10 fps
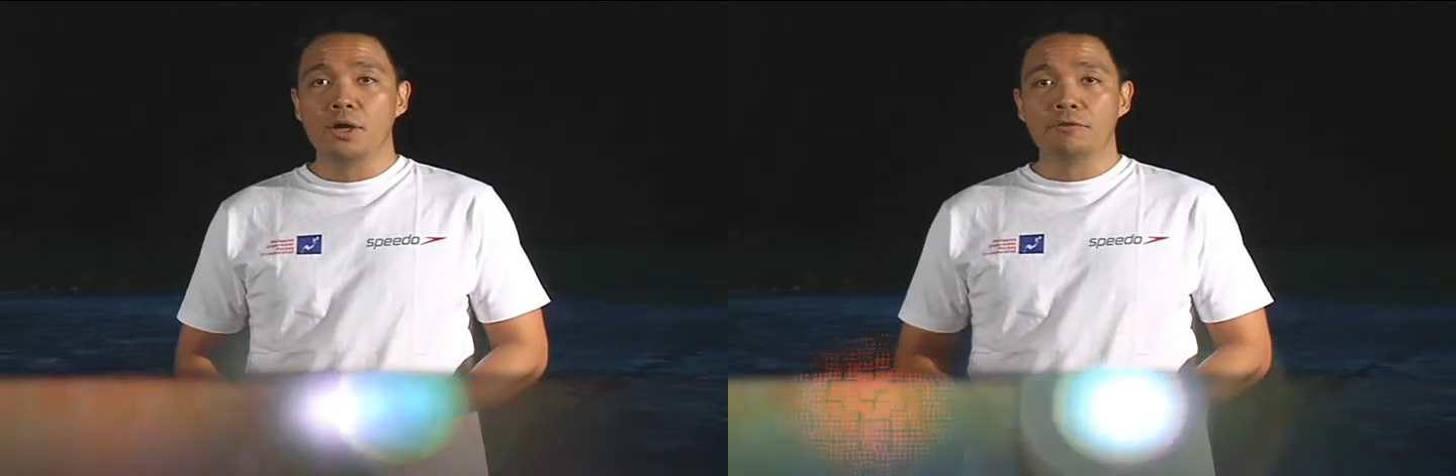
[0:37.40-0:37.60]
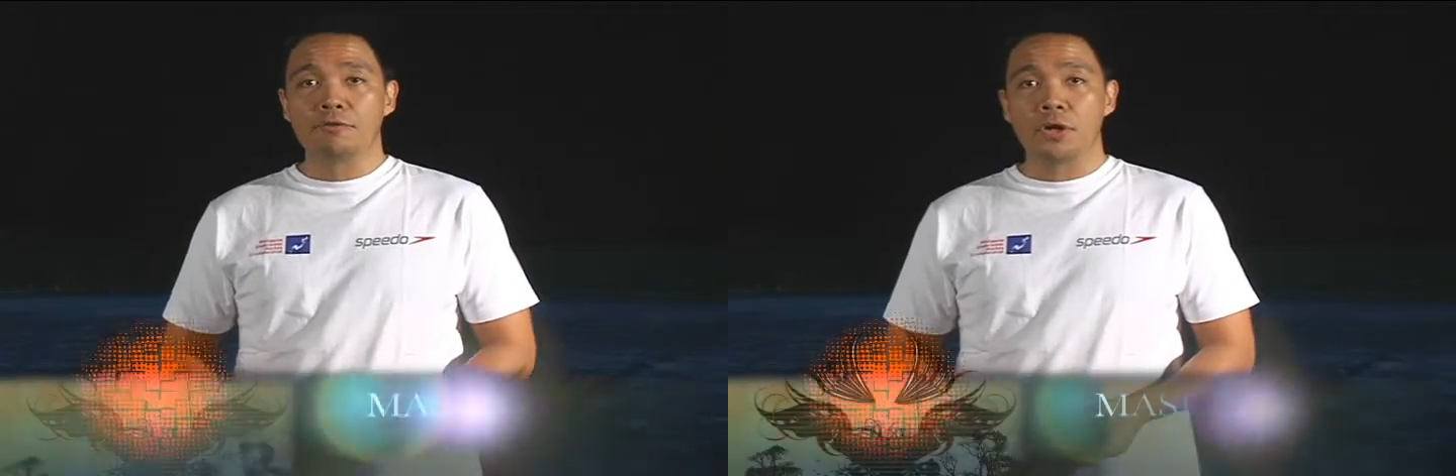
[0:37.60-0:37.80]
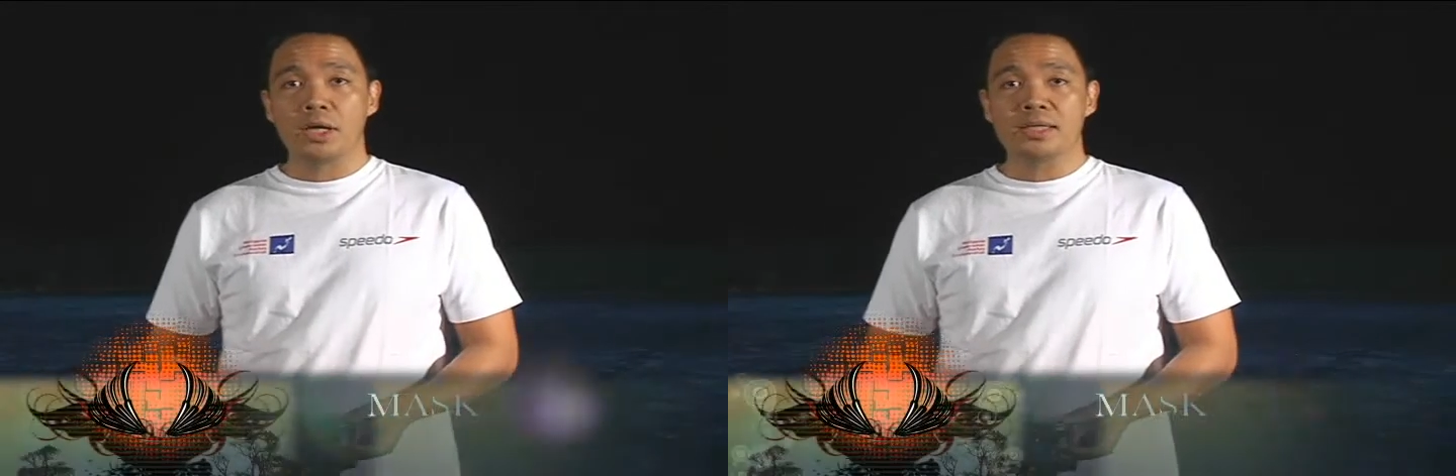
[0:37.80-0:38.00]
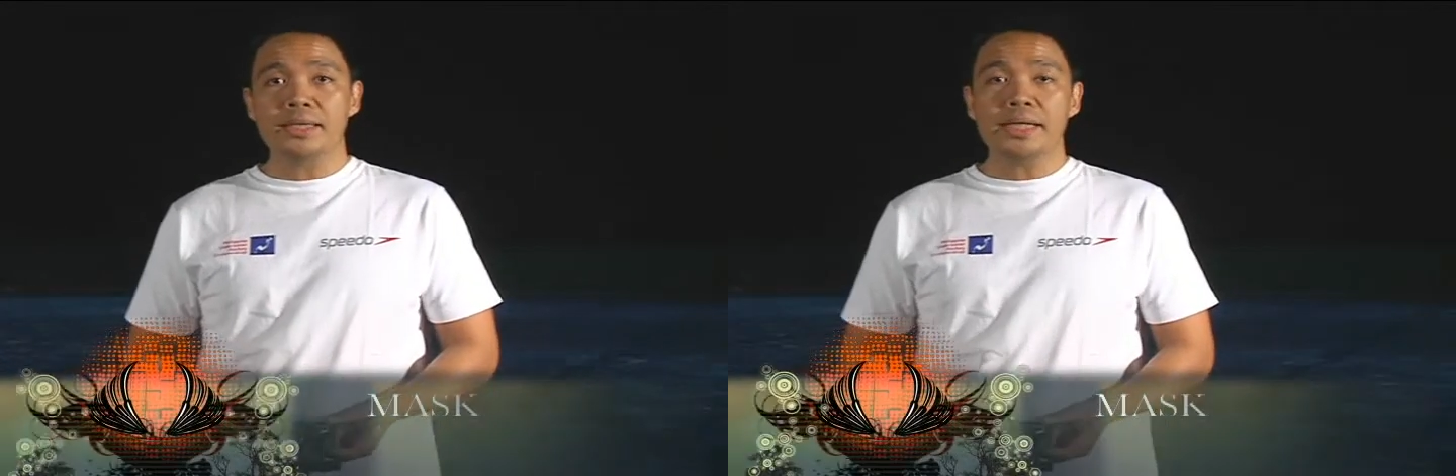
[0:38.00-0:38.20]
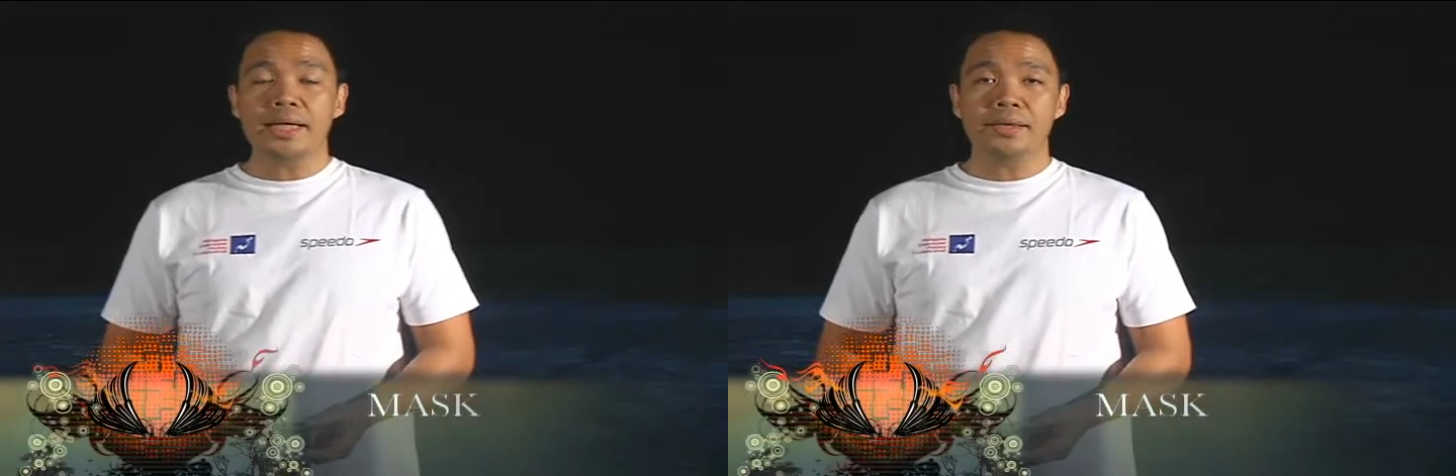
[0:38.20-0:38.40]
for
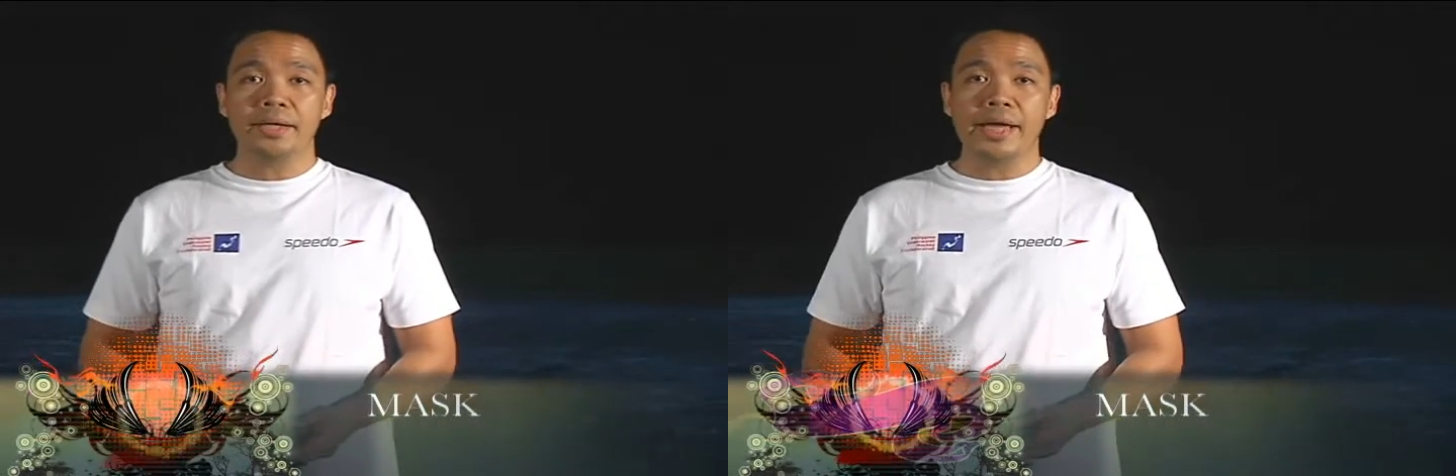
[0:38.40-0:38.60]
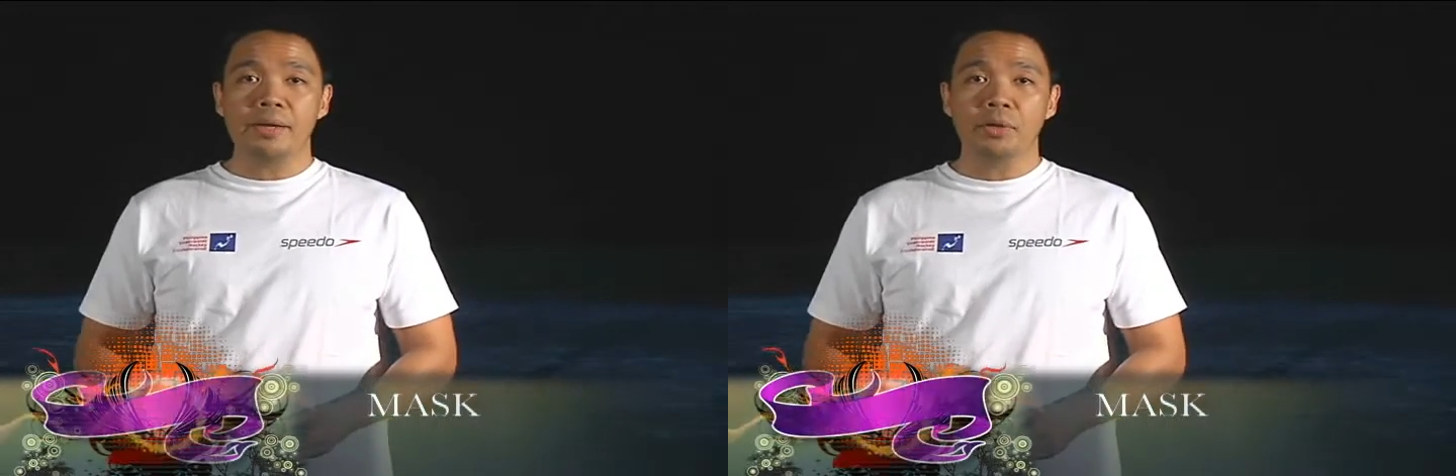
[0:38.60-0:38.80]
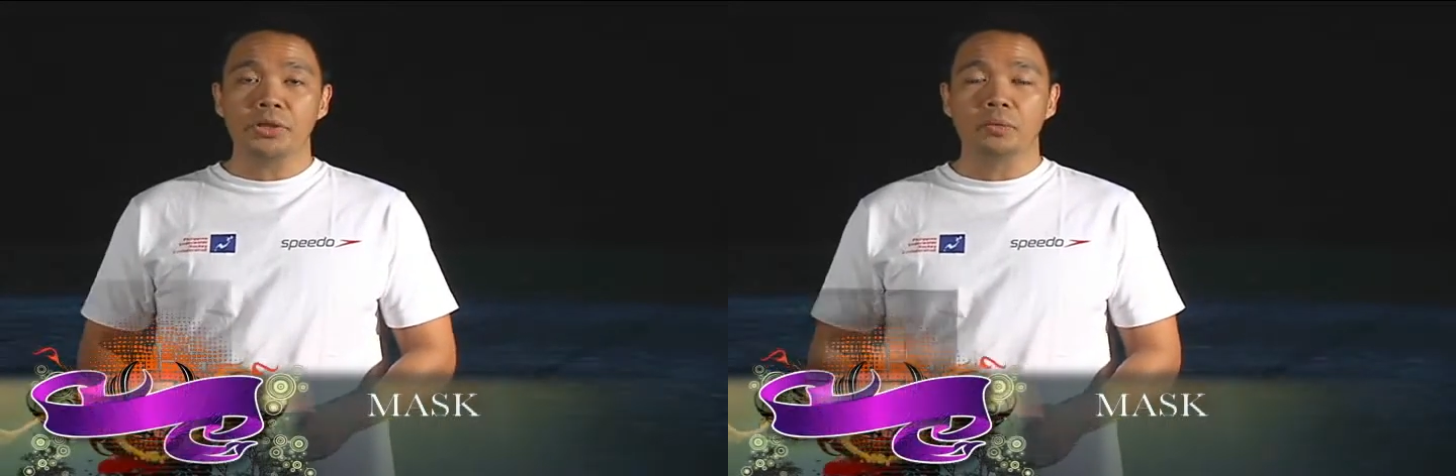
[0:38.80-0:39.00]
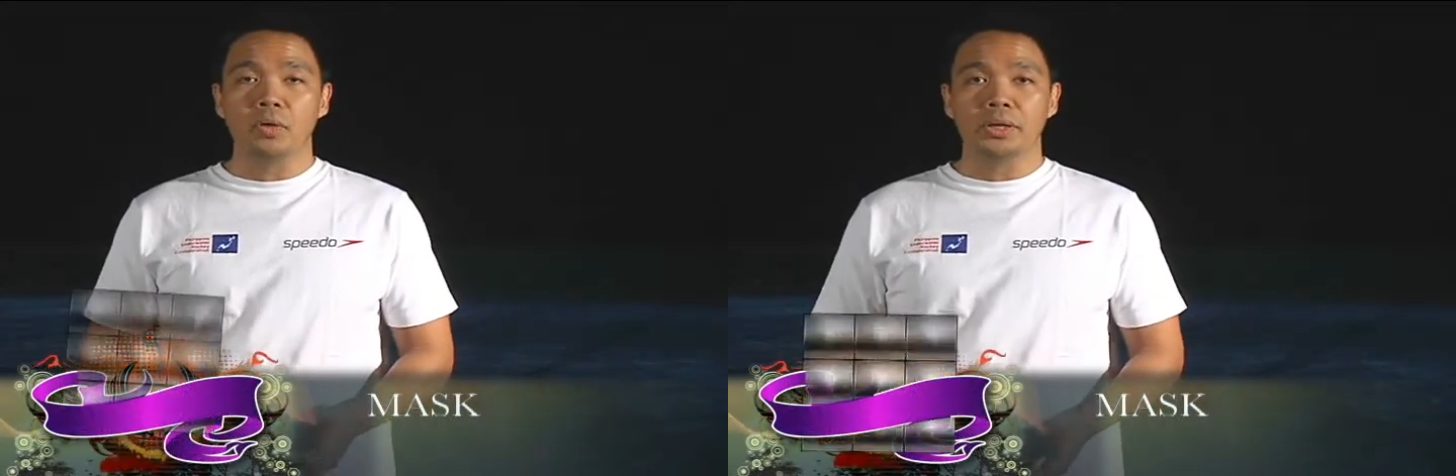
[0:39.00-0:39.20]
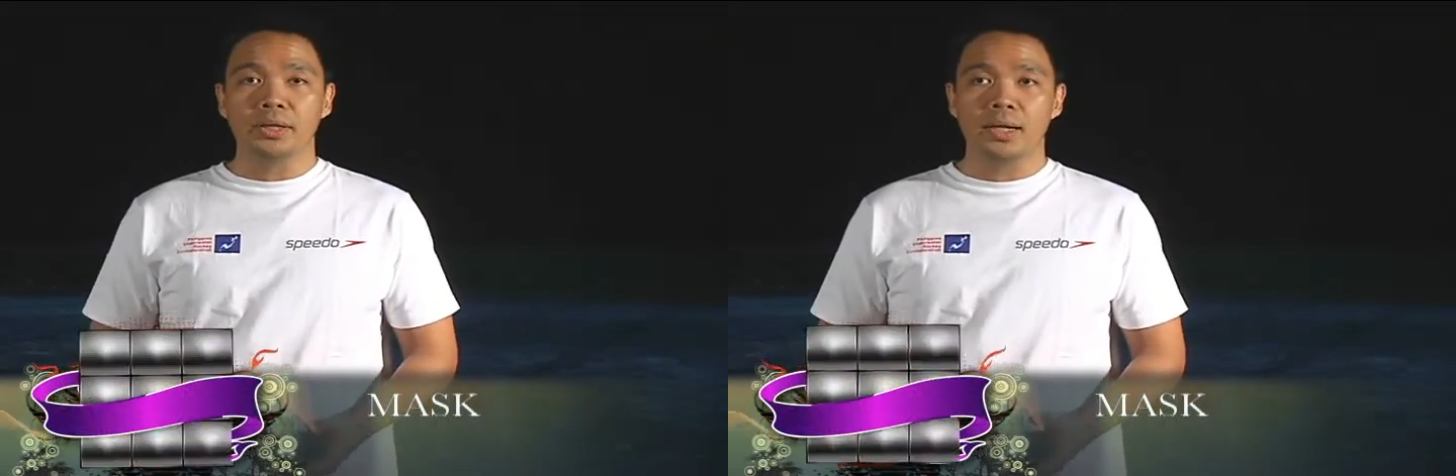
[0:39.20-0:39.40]
seeing the game
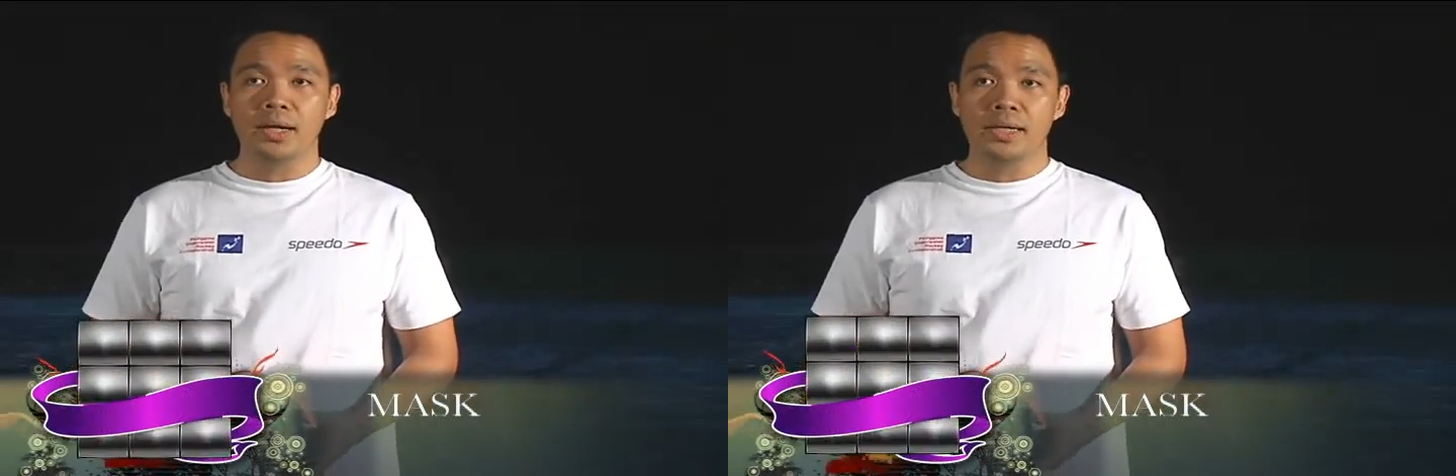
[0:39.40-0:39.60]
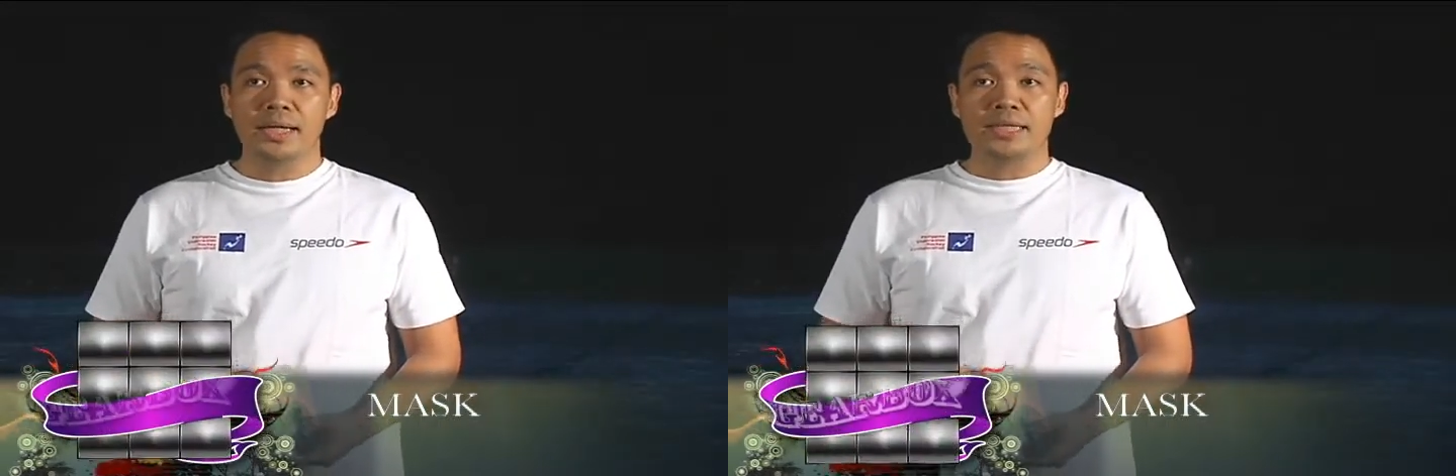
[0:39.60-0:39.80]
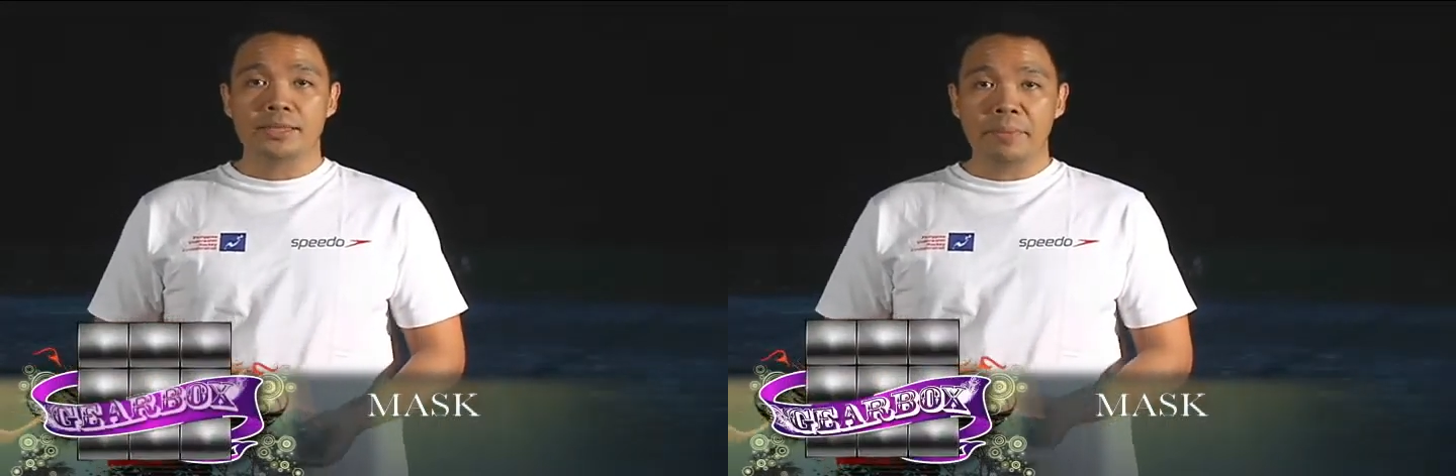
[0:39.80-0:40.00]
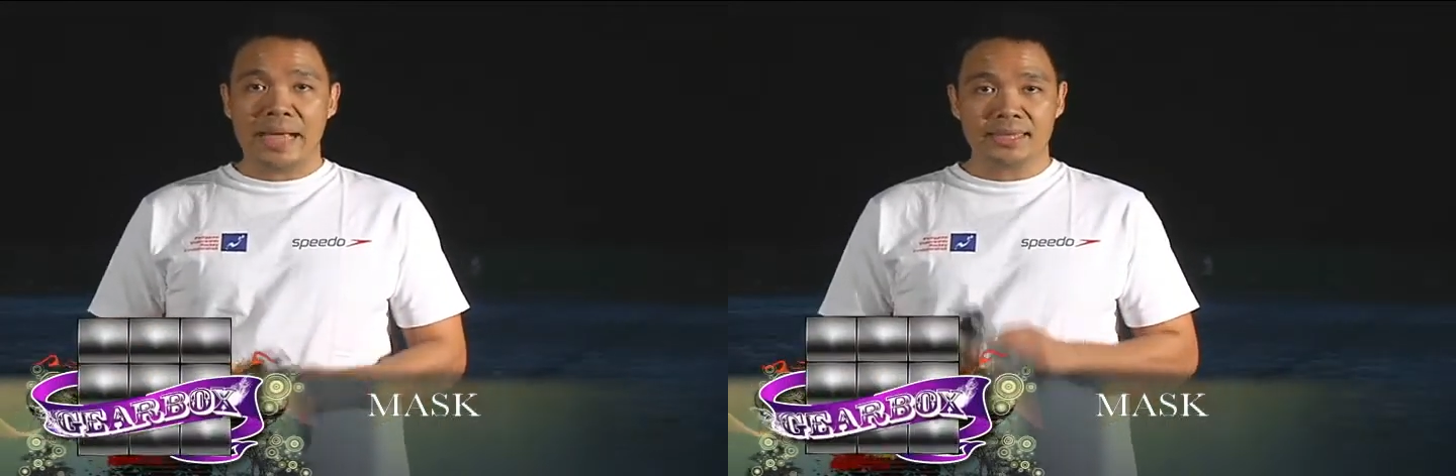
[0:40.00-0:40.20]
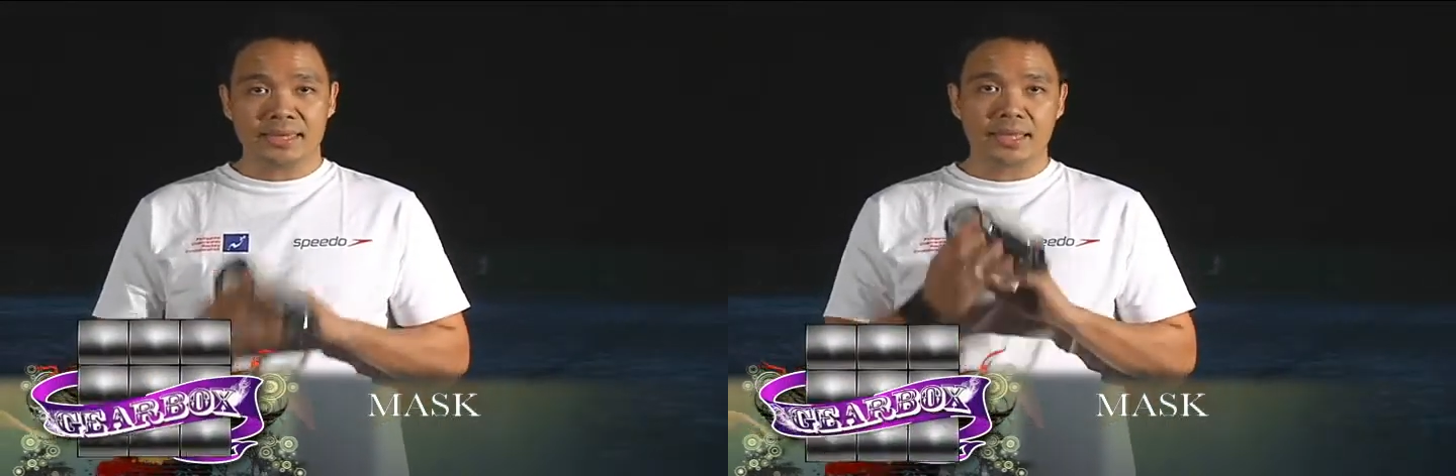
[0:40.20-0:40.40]
underwater is the
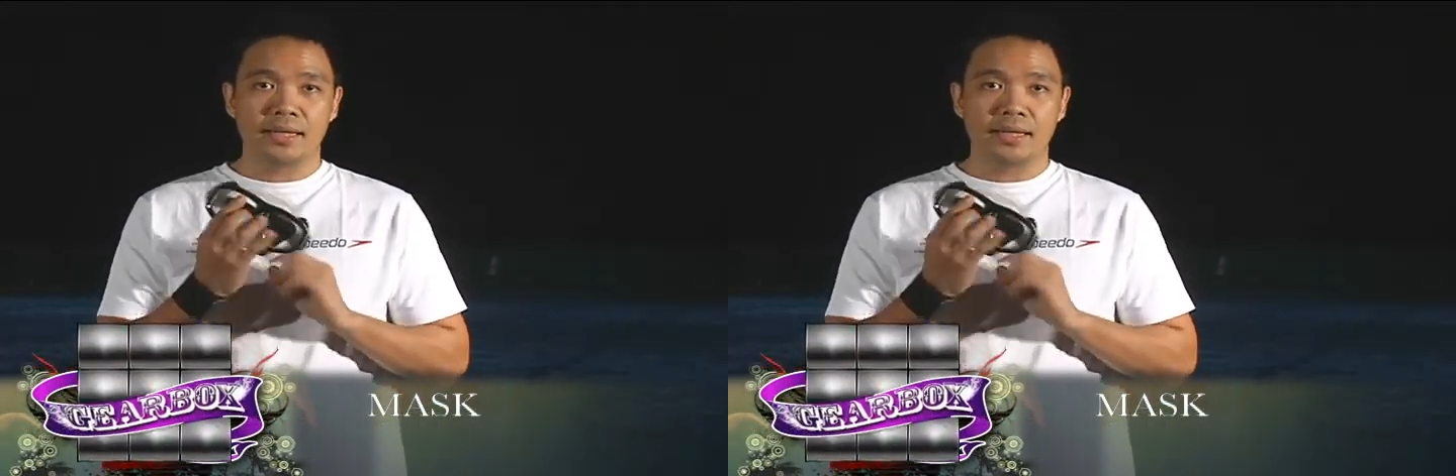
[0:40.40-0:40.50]
mask.